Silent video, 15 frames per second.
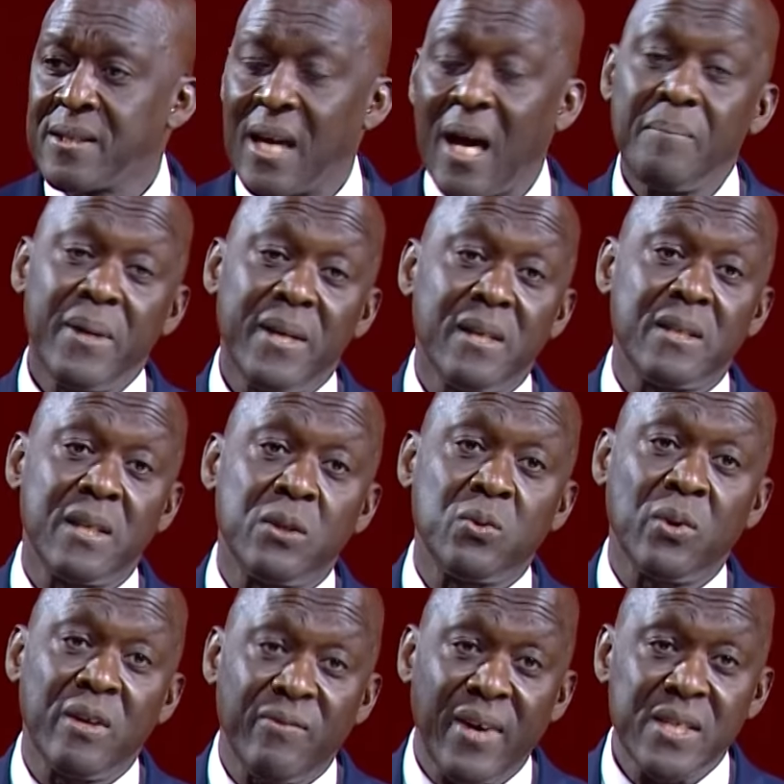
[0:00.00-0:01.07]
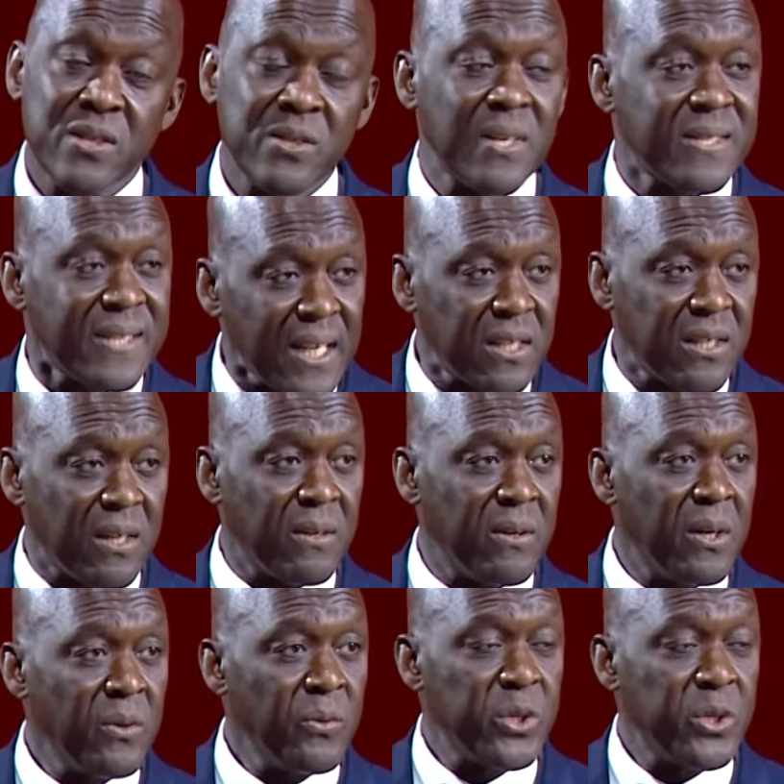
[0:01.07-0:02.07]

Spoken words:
the ability to invest in the sector,